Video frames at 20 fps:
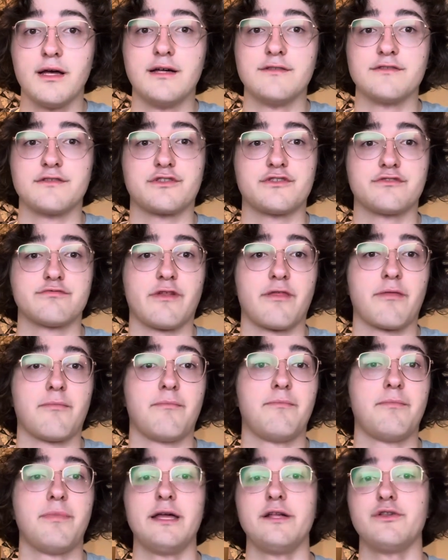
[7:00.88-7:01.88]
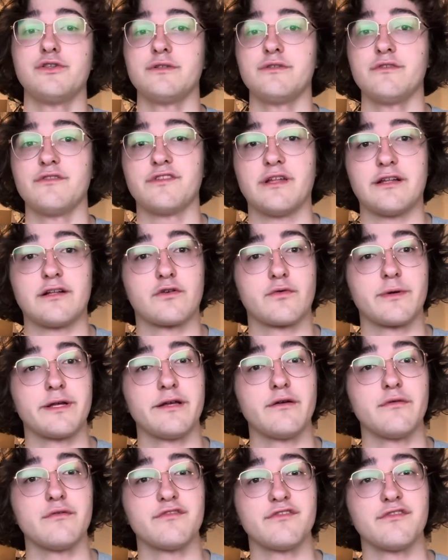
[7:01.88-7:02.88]
such as with pigeons and
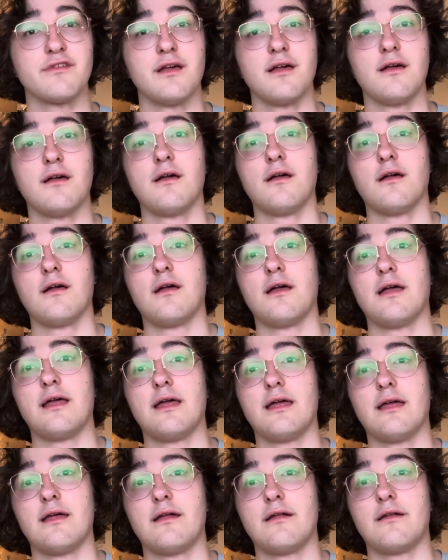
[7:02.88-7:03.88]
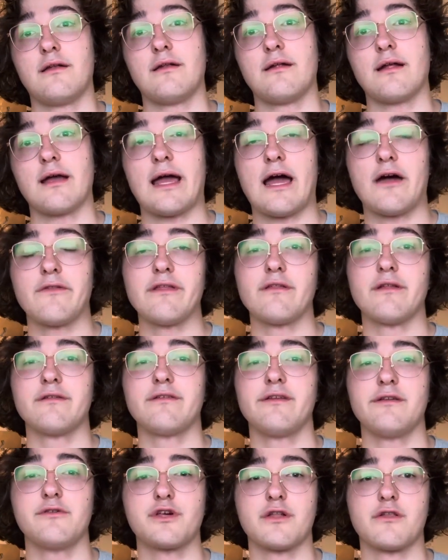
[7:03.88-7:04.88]
creoles, and how they lend
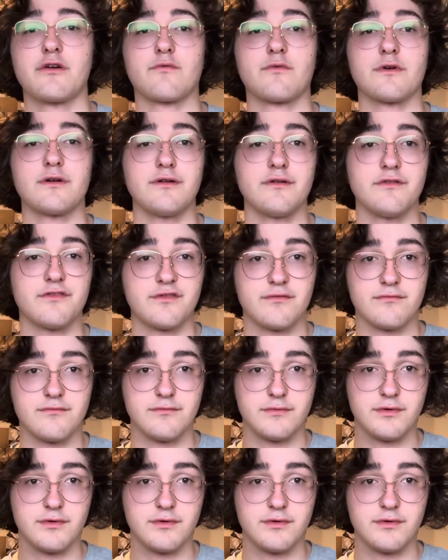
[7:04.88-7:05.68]
to each other words.